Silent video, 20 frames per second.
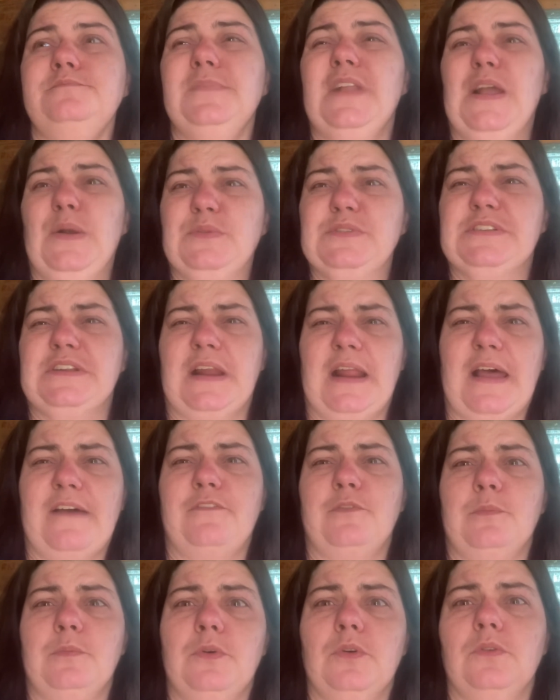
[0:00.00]
it was
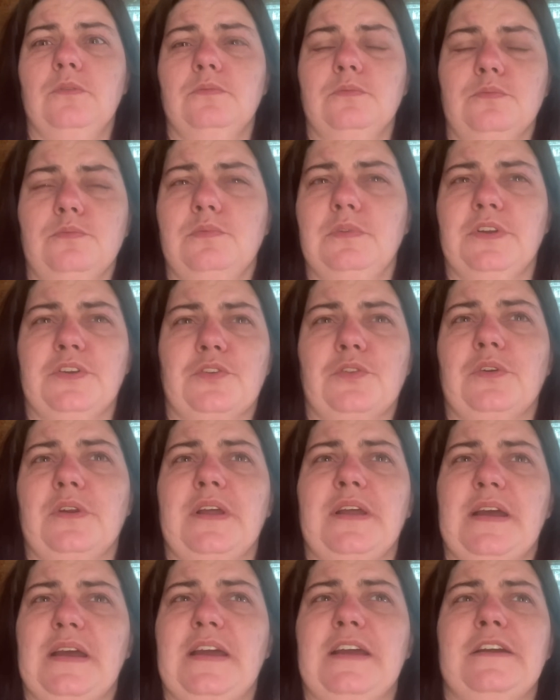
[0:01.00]
laughable.
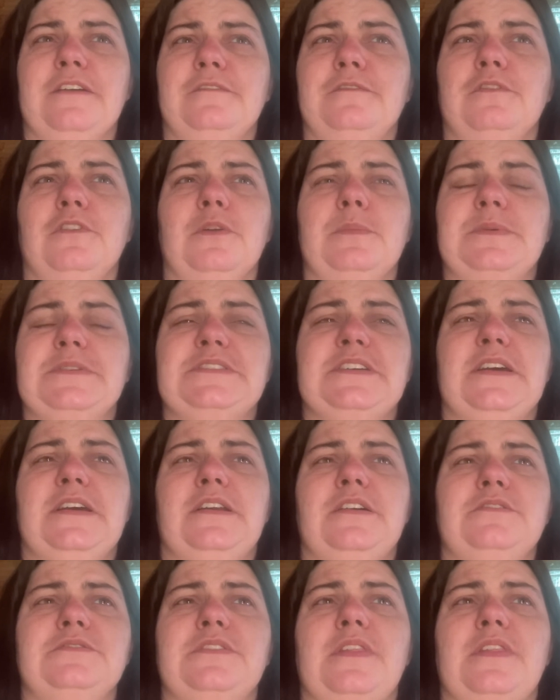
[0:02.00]
Literally a handful of potatoes,